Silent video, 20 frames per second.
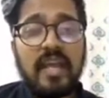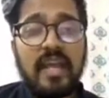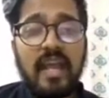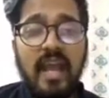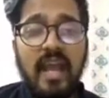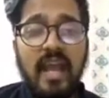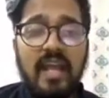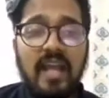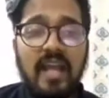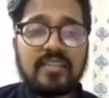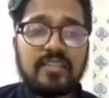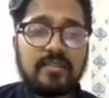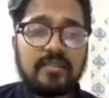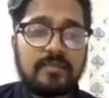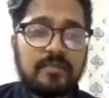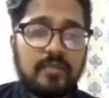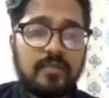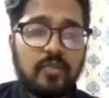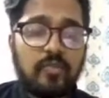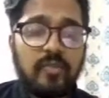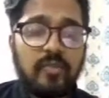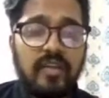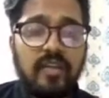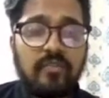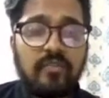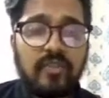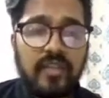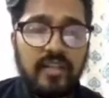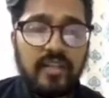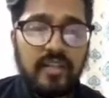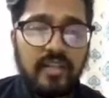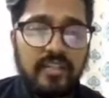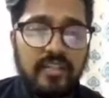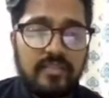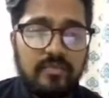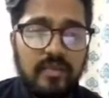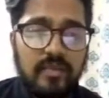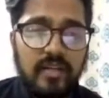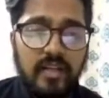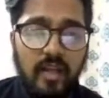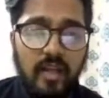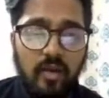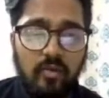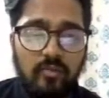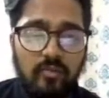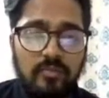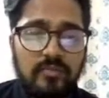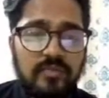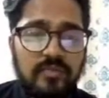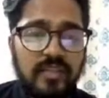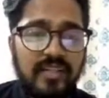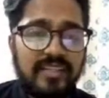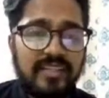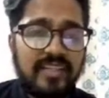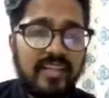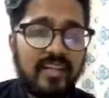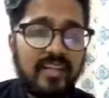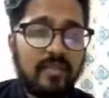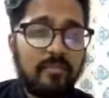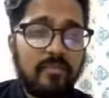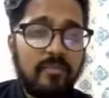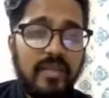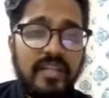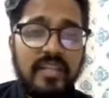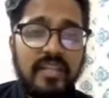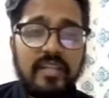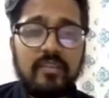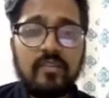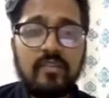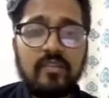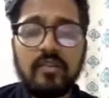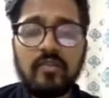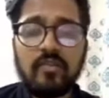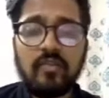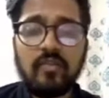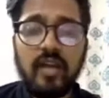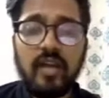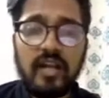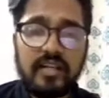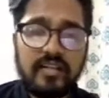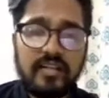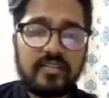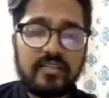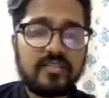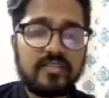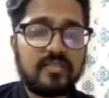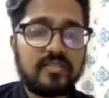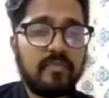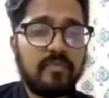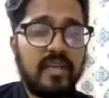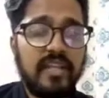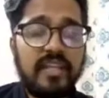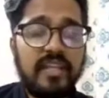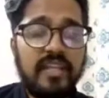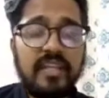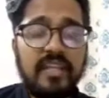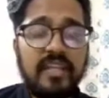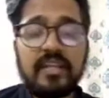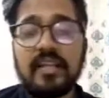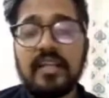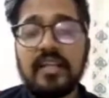As you may have realized by now that there are many factors, many